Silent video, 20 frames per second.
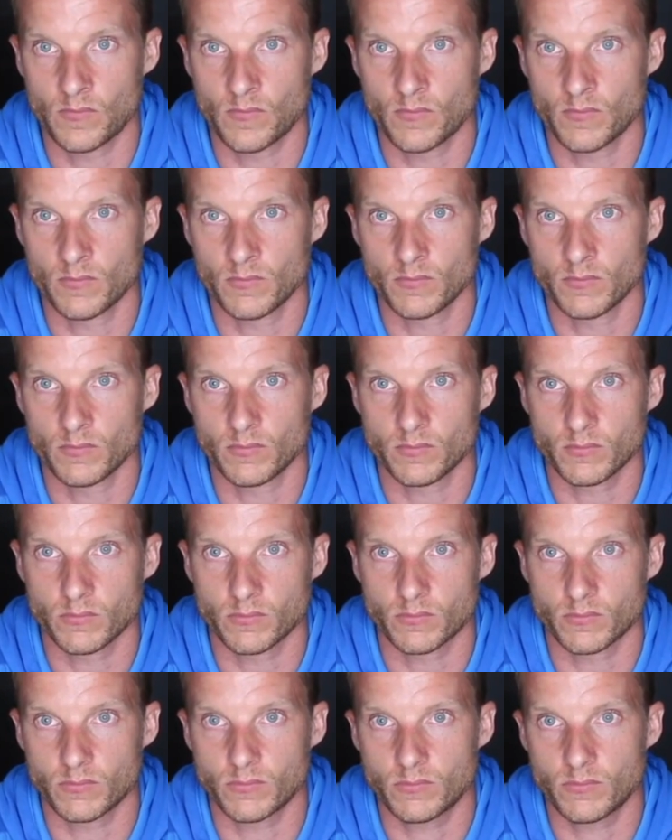
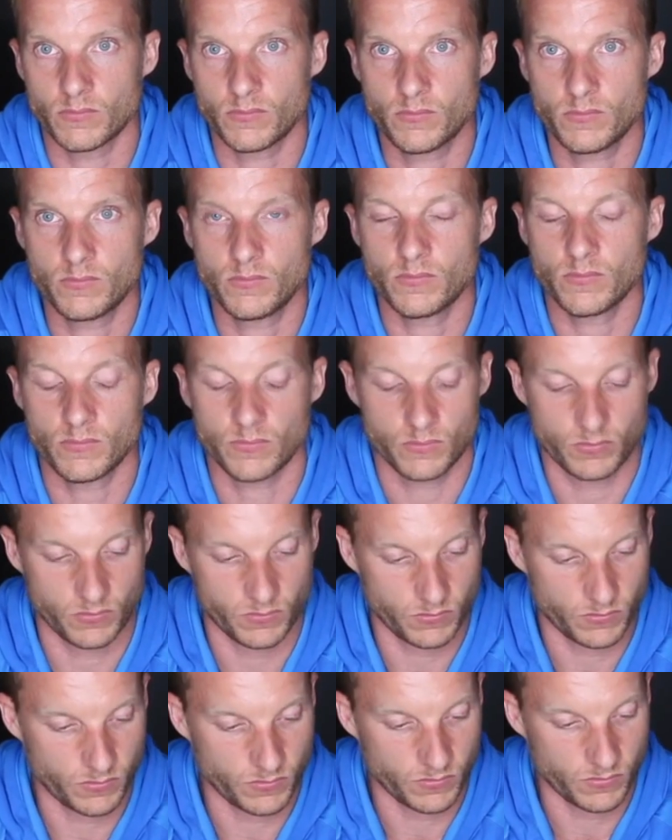
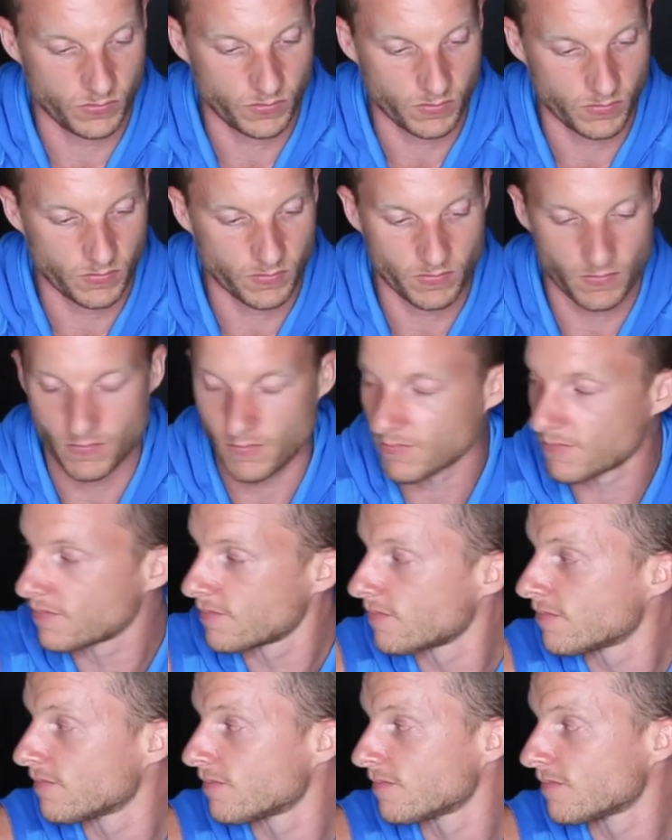
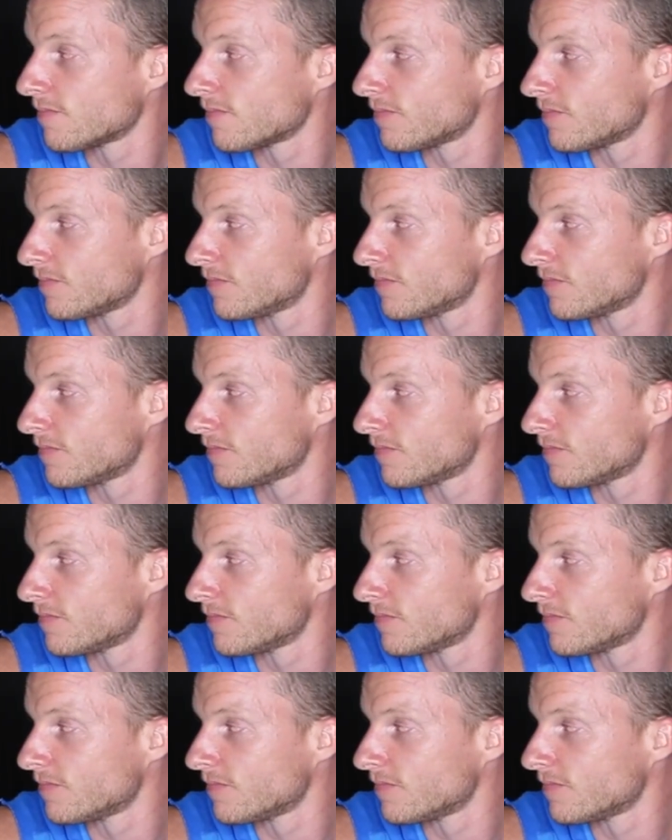No words are spoken by the person on screen.